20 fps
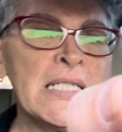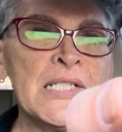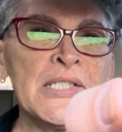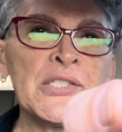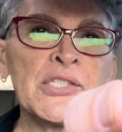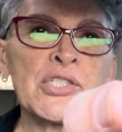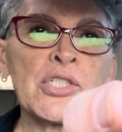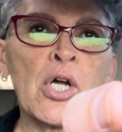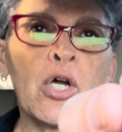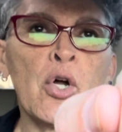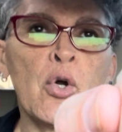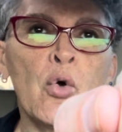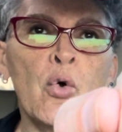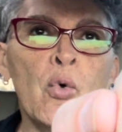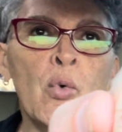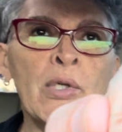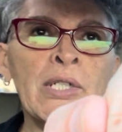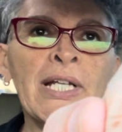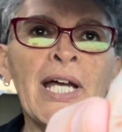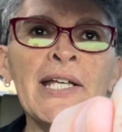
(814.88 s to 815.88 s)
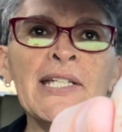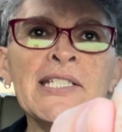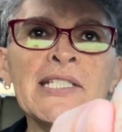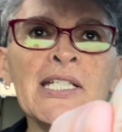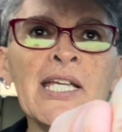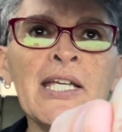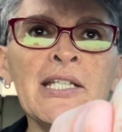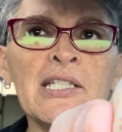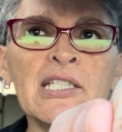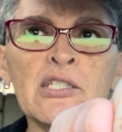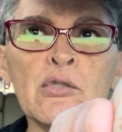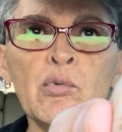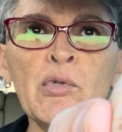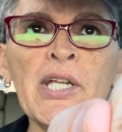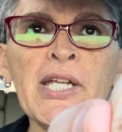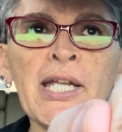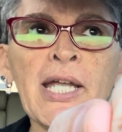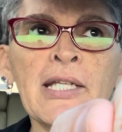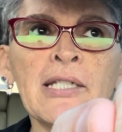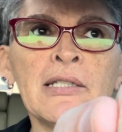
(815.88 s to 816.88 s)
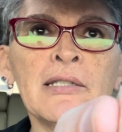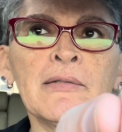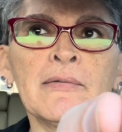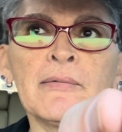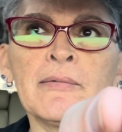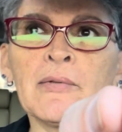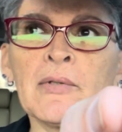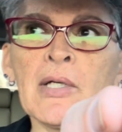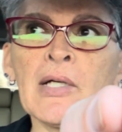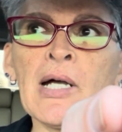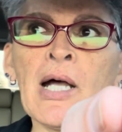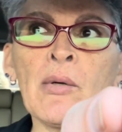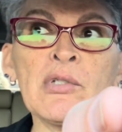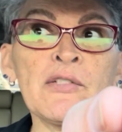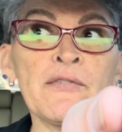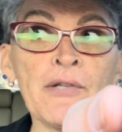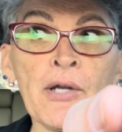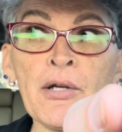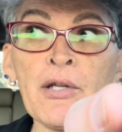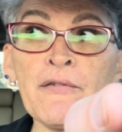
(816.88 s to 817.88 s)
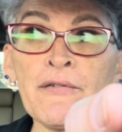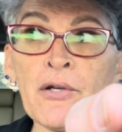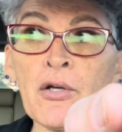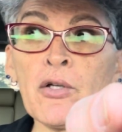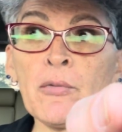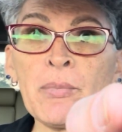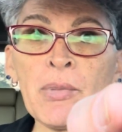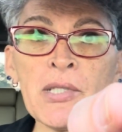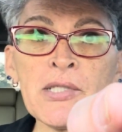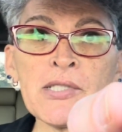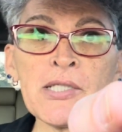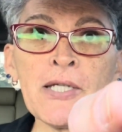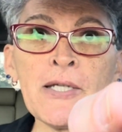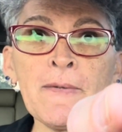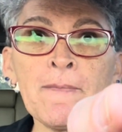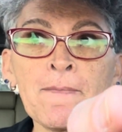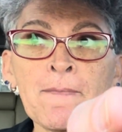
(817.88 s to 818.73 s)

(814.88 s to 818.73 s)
So when I say this weekend I was very, very busy,